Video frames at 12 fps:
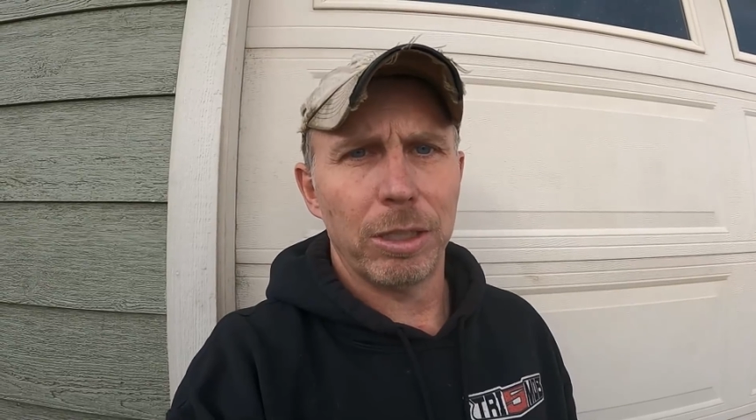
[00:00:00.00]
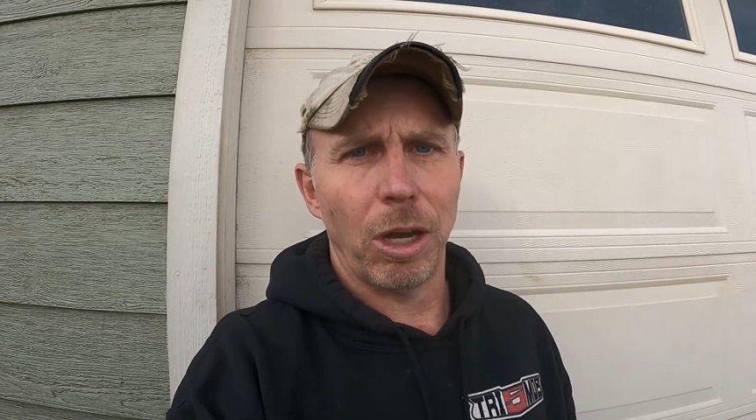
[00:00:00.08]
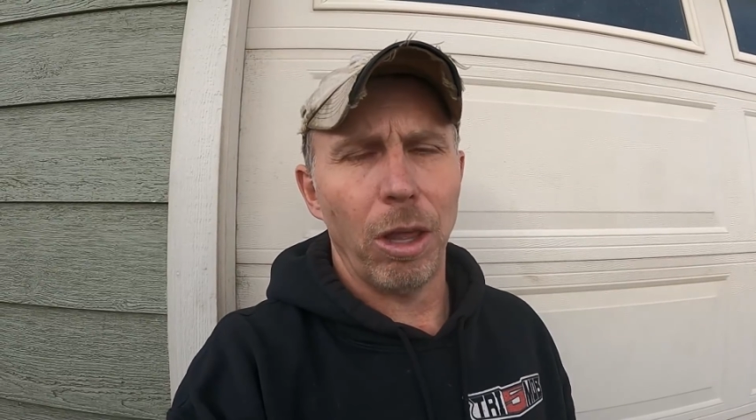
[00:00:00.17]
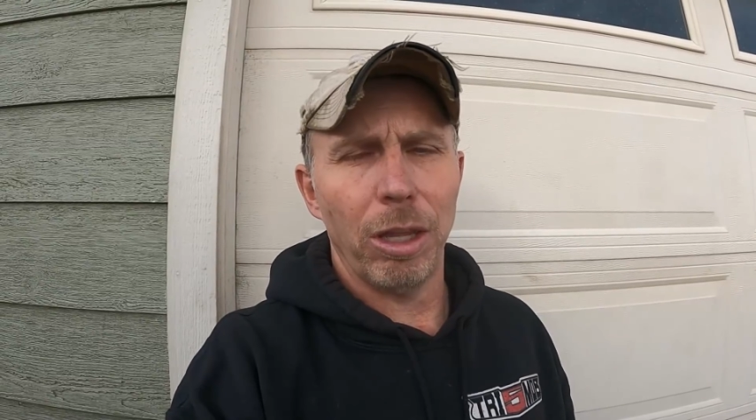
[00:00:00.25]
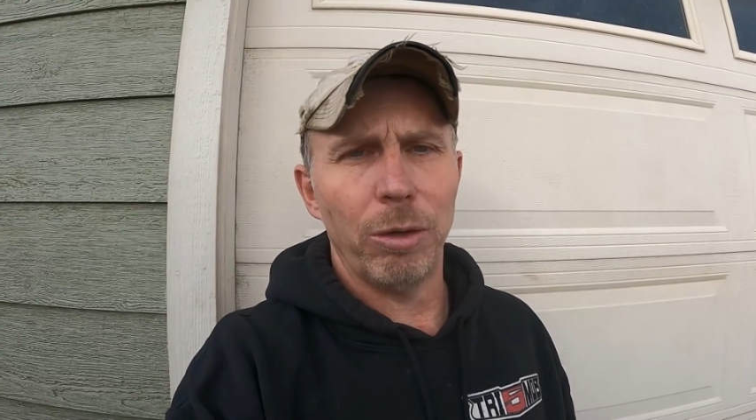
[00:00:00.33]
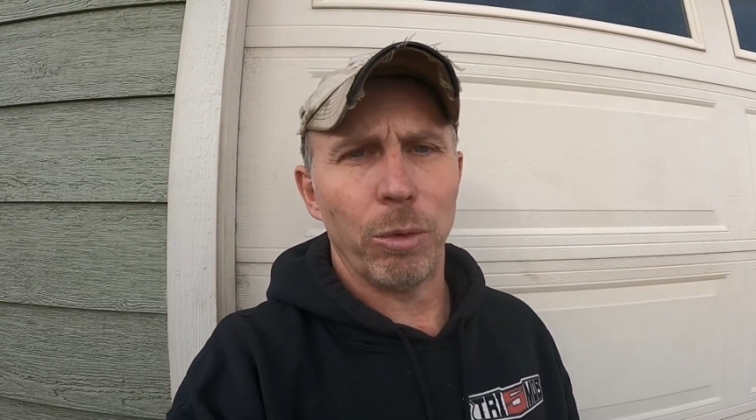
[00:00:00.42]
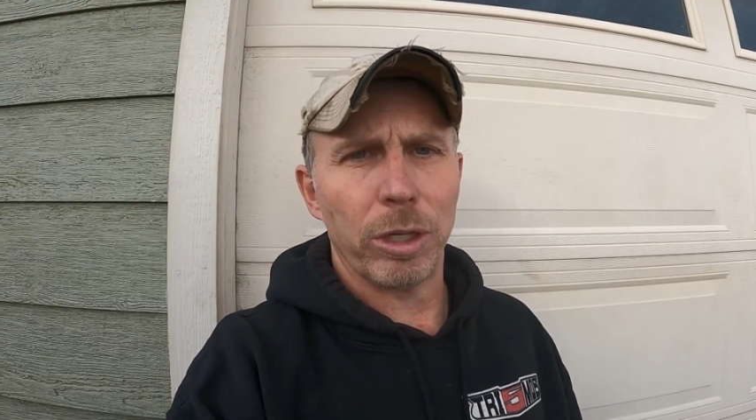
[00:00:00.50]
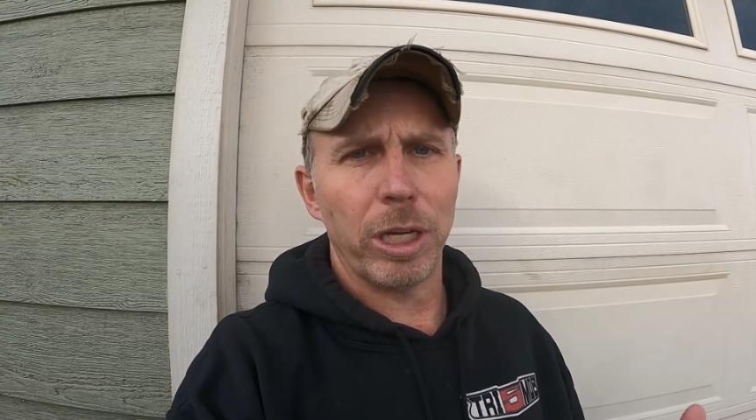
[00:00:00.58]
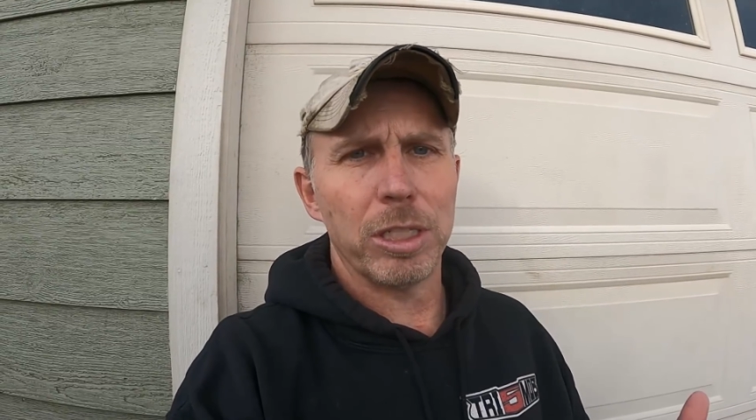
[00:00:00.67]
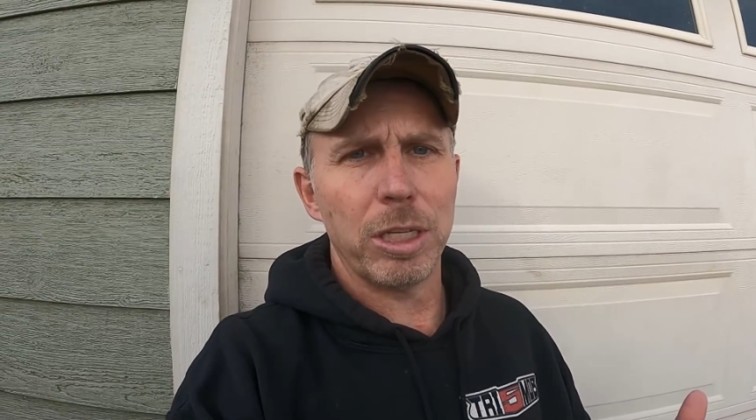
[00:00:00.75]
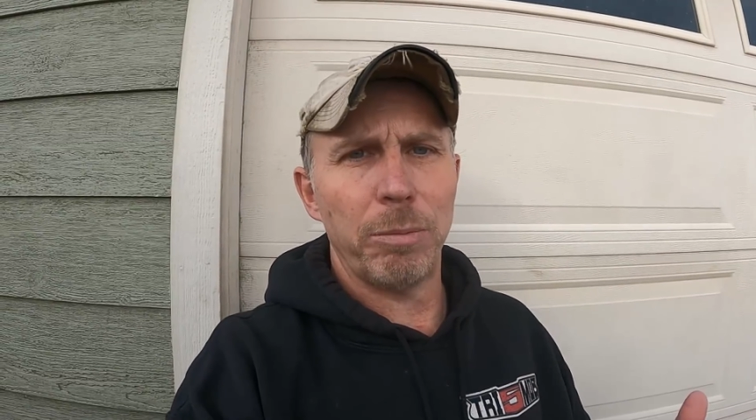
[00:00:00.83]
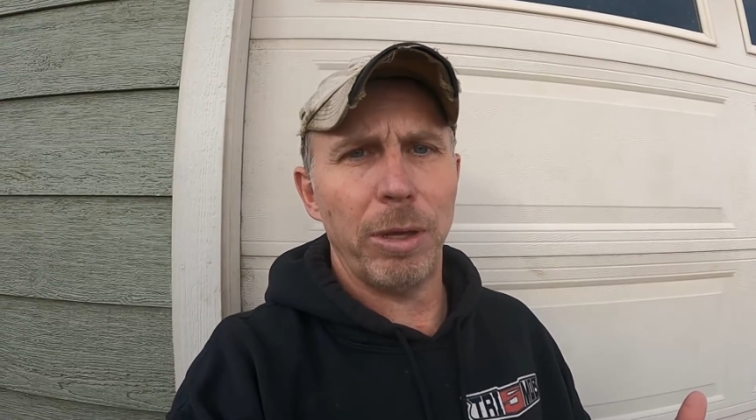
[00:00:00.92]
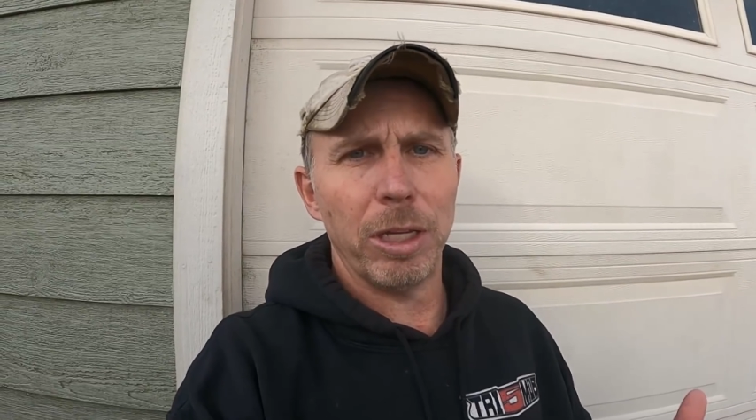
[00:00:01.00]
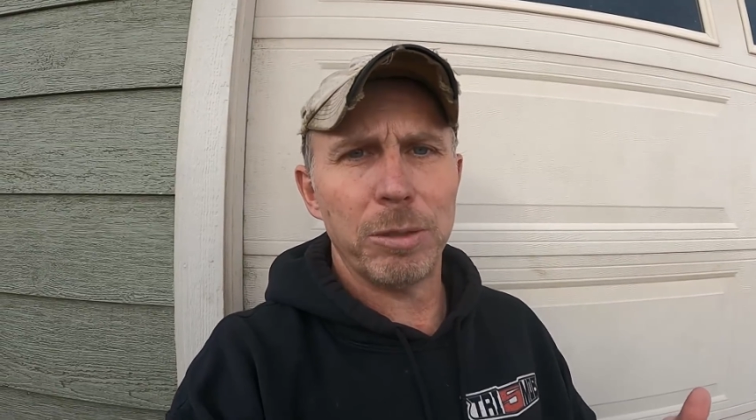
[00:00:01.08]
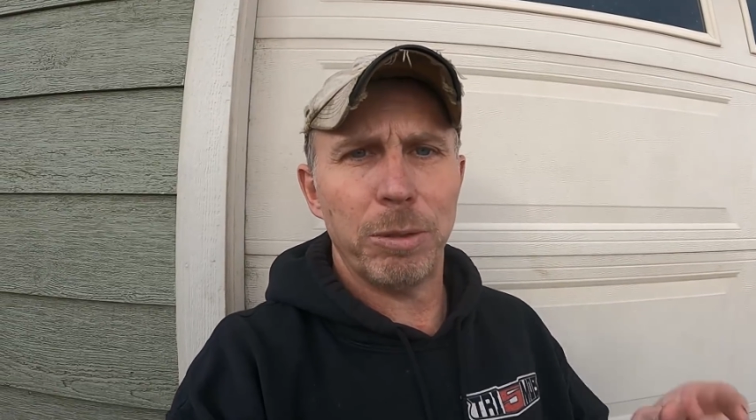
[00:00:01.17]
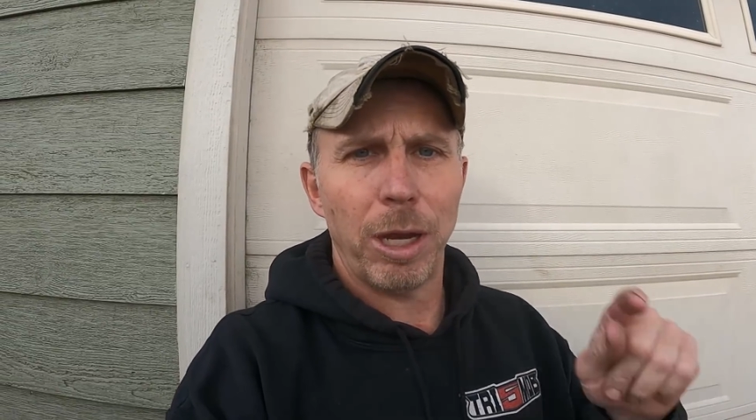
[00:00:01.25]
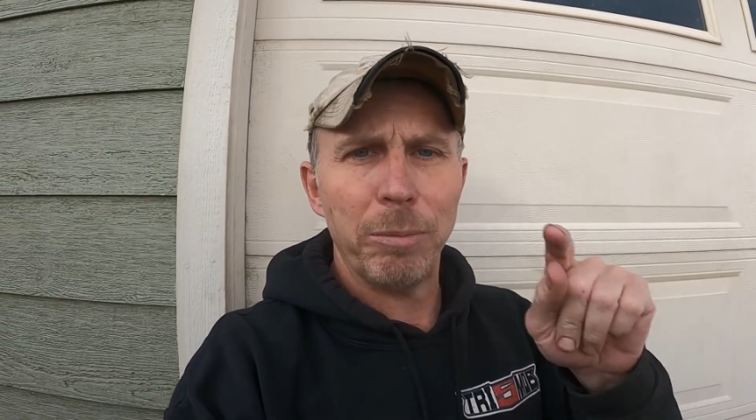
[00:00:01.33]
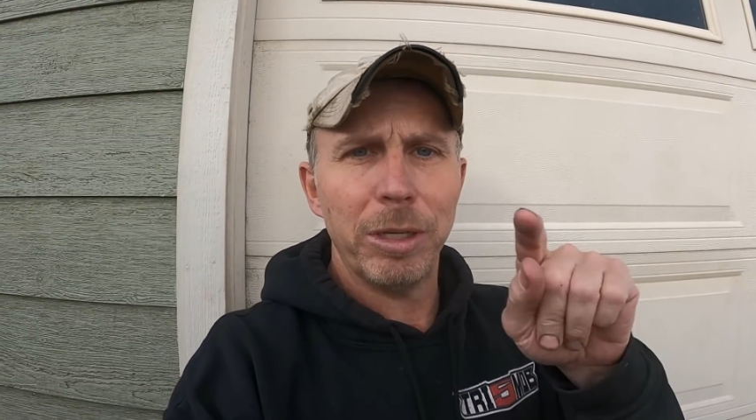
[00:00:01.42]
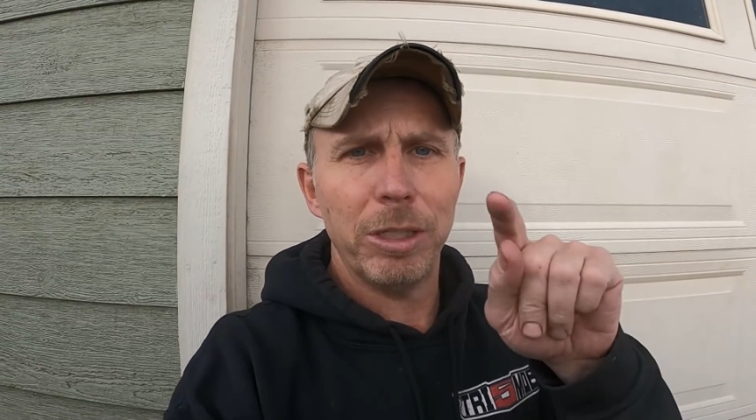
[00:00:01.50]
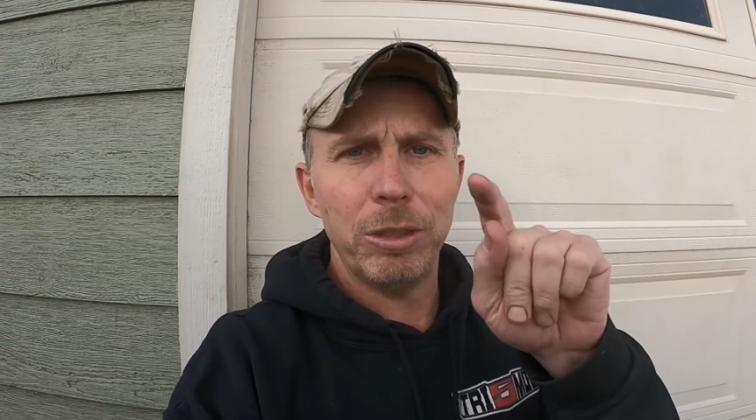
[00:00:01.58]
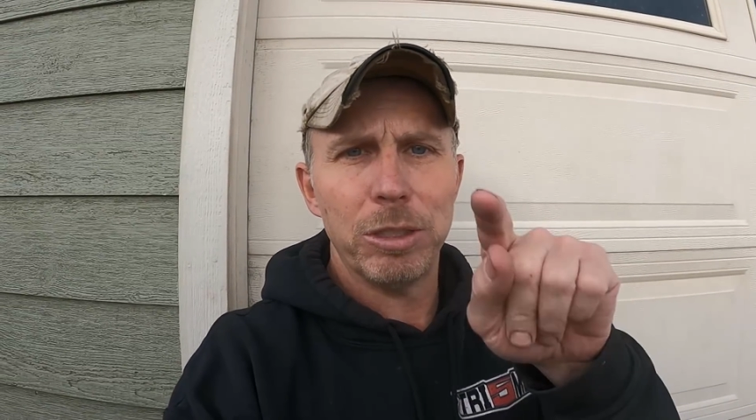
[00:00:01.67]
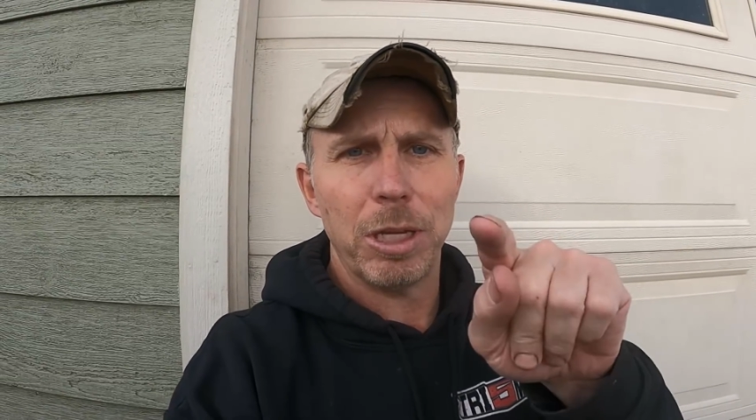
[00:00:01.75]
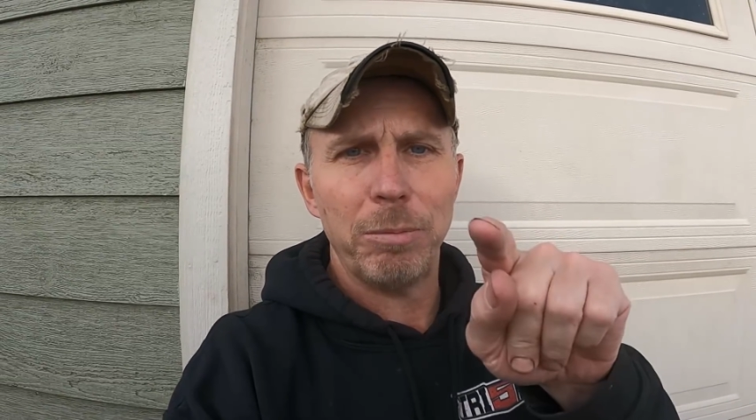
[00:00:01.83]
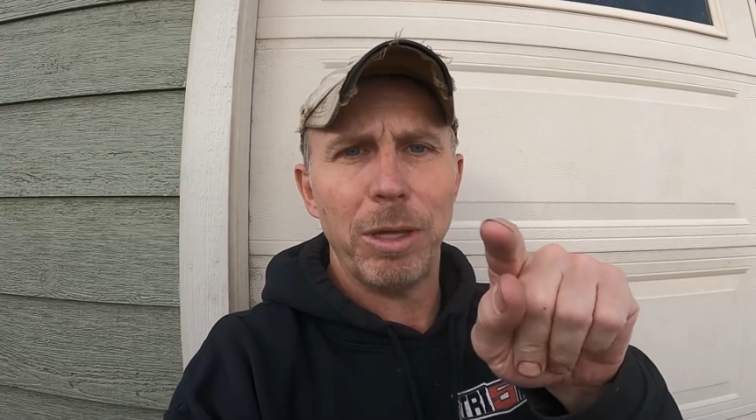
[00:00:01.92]
call it and work on something else, but I'm going to
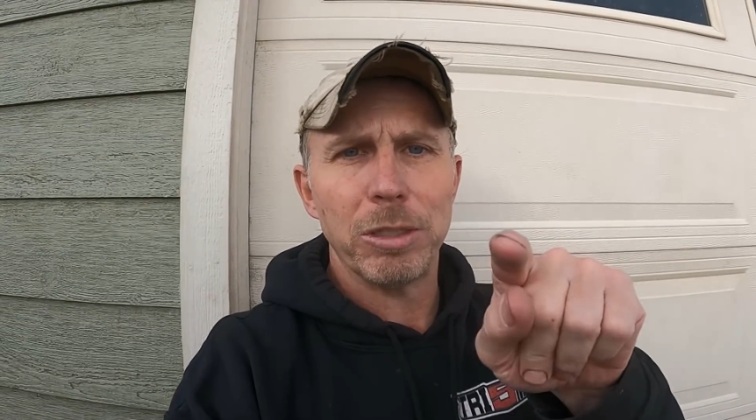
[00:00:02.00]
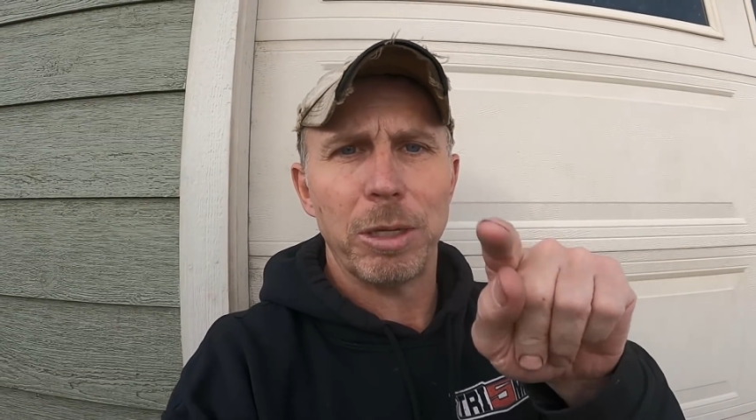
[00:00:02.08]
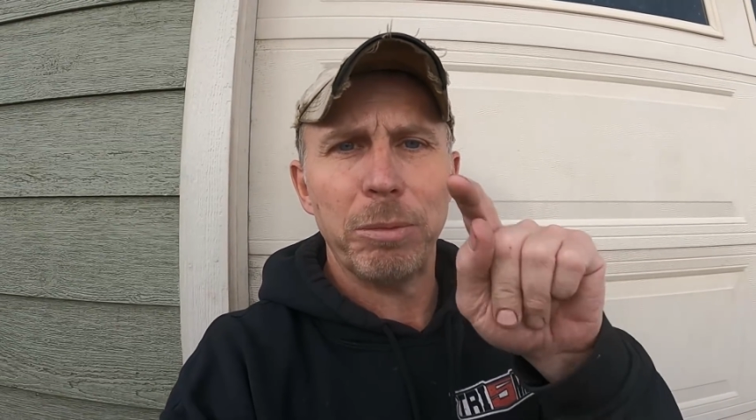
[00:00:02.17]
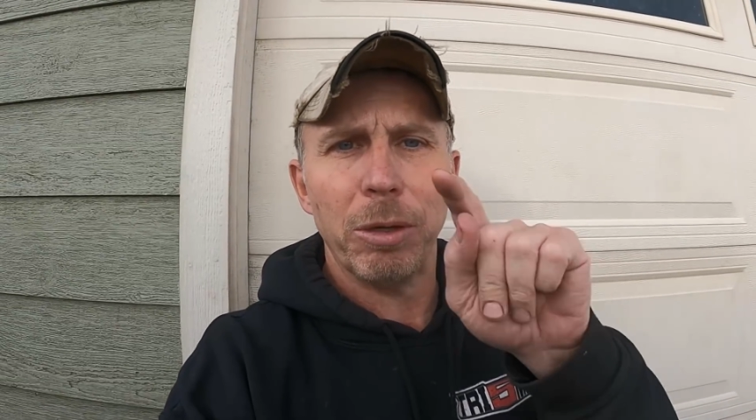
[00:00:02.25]
do something else.